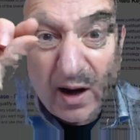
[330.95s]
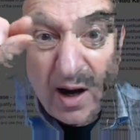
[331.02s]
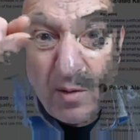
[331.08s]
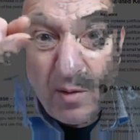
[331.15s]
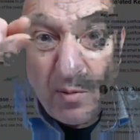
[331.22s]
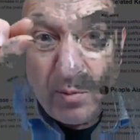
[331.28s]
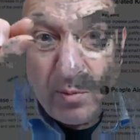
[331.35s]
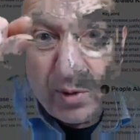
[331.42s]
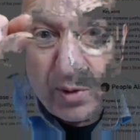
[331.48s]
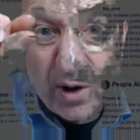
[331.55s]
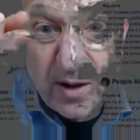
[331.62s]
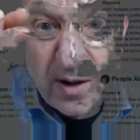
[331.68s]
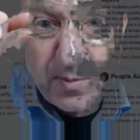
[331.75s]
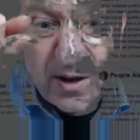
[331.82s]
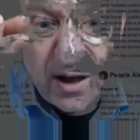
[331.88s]
price
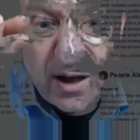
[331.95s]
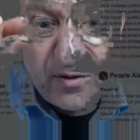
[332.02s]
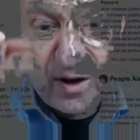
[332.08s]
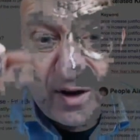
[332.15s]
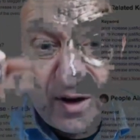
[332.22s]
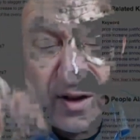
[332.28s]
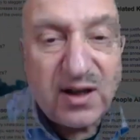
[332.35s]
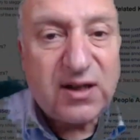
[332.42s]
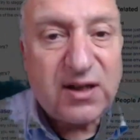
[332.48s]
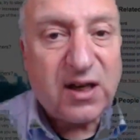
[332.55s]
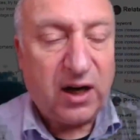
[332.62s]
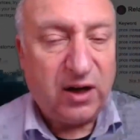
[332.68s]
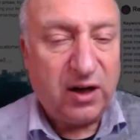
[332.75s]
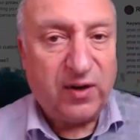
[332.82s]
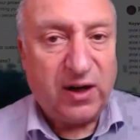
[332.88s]
myself at this kind of a
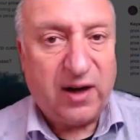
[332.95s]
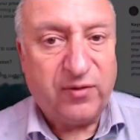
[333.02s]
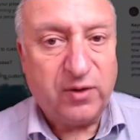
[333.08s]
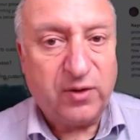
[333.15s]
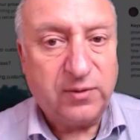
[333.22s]
level.